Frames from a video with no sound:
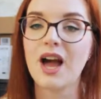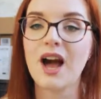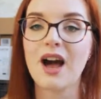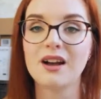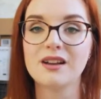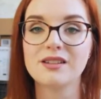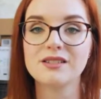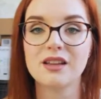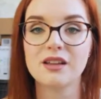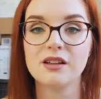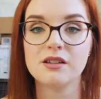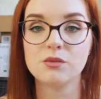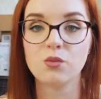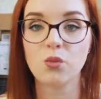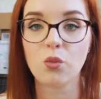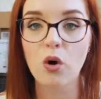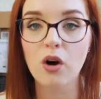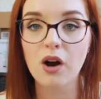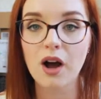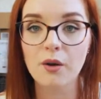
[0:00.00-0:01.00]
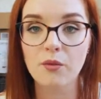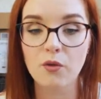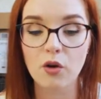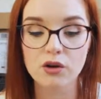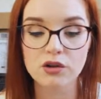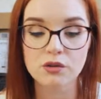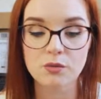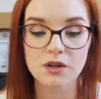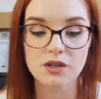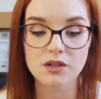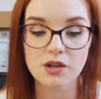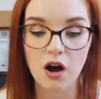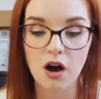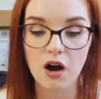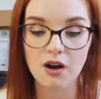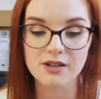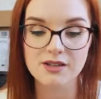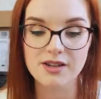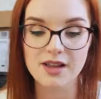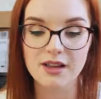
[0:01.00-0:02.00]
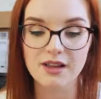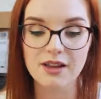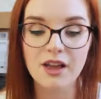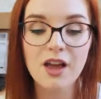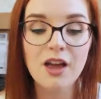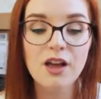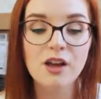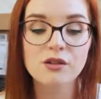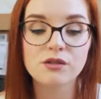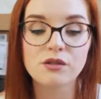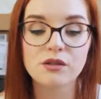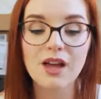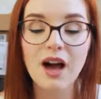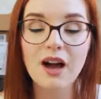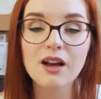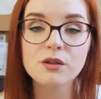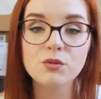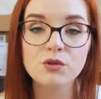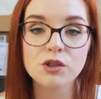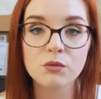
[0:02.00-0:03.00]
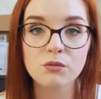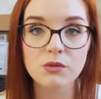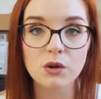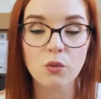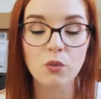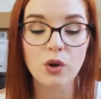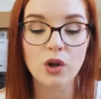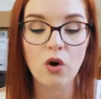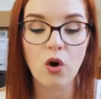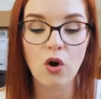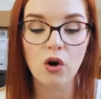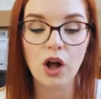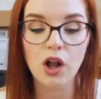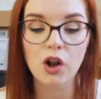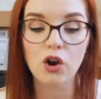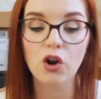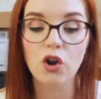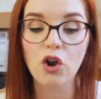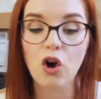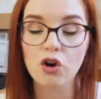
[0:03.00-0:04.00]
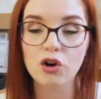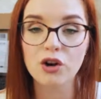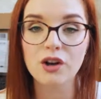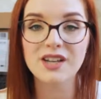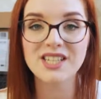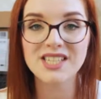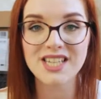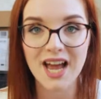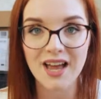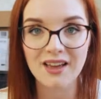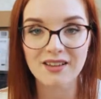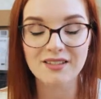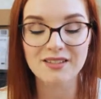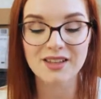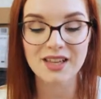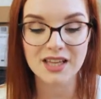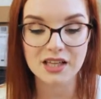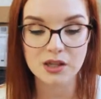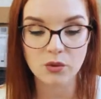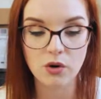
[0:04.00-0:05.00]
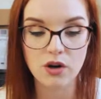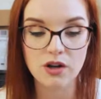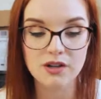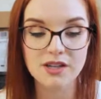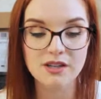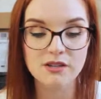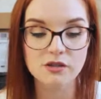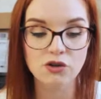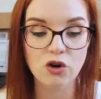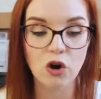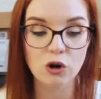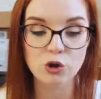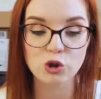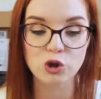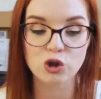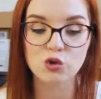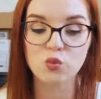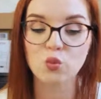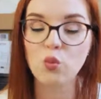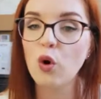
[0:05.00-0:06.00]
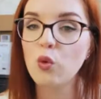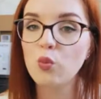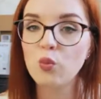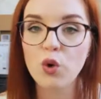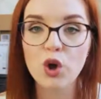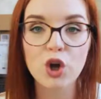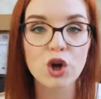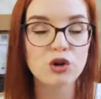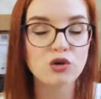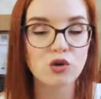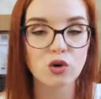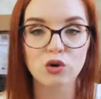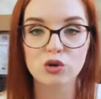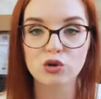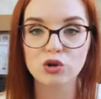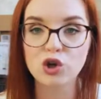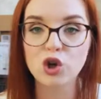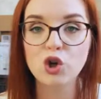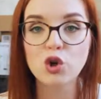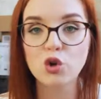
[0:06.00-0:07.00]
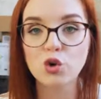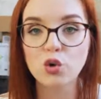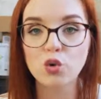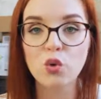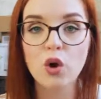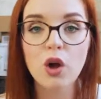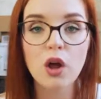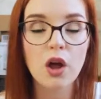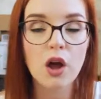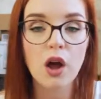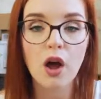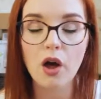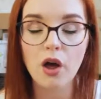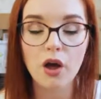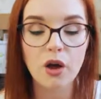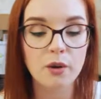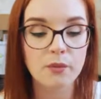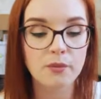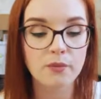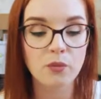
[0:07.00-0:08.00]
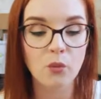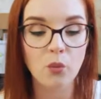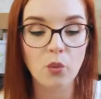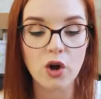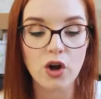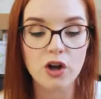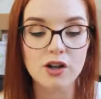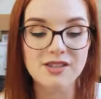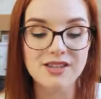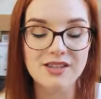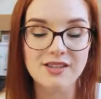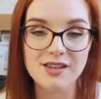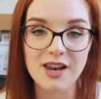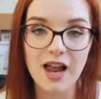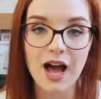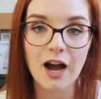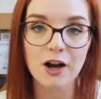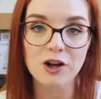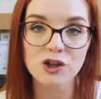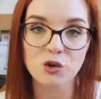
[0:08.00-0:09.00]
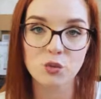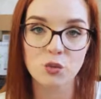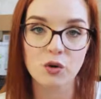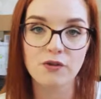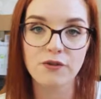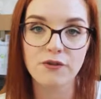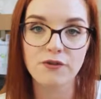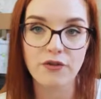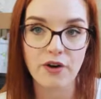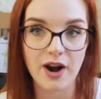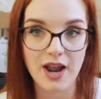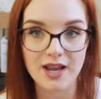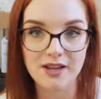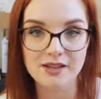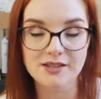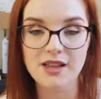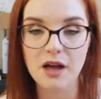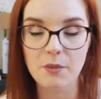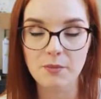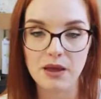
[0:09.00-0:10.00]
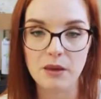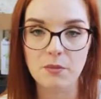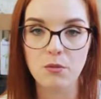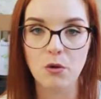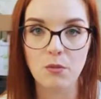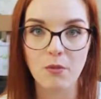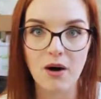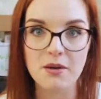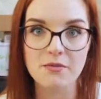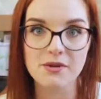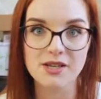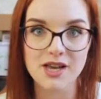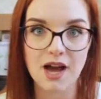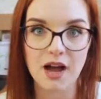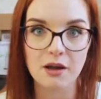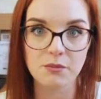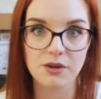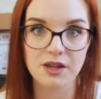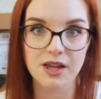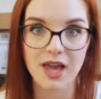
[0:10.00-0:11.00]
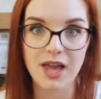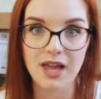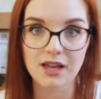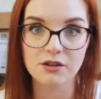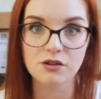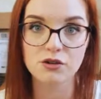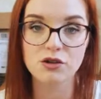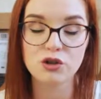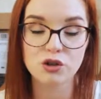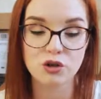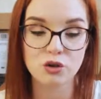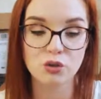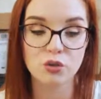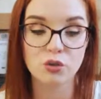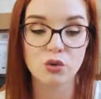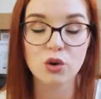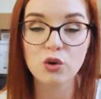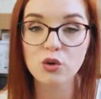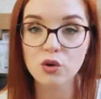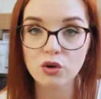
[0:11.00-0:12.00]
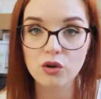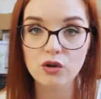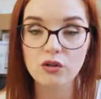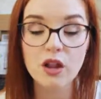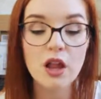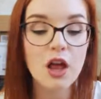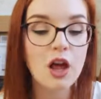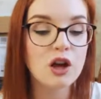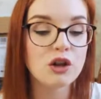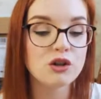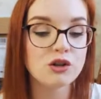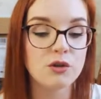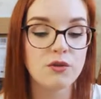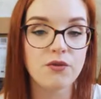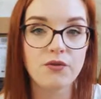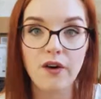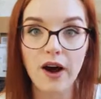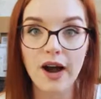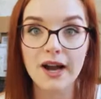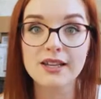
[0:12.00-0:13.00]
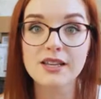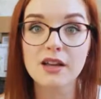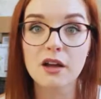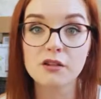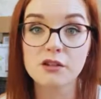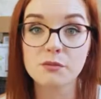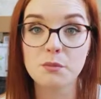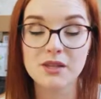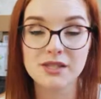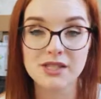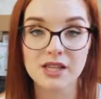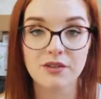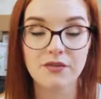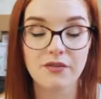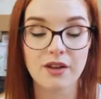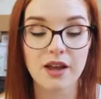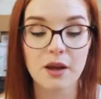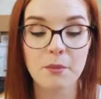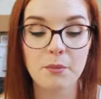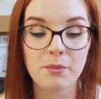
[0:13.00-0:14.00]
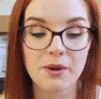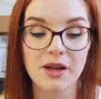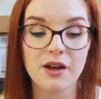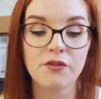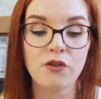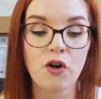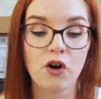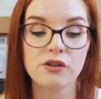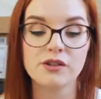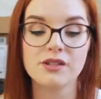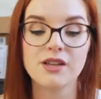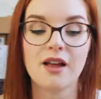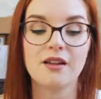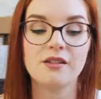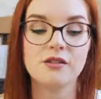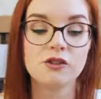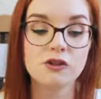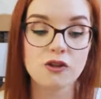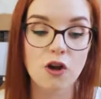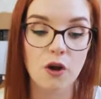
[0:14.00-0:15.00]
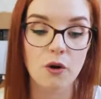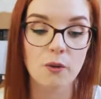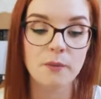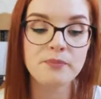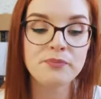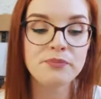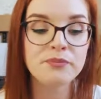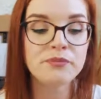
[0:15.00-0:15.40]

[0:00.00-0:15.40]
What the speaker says: hacks is what I'm going to be targeting. So that is something we call a long tail keyword. It's not just one word or two words, it's an actual phrase that people might be typing into Google to find a specific bit of content. So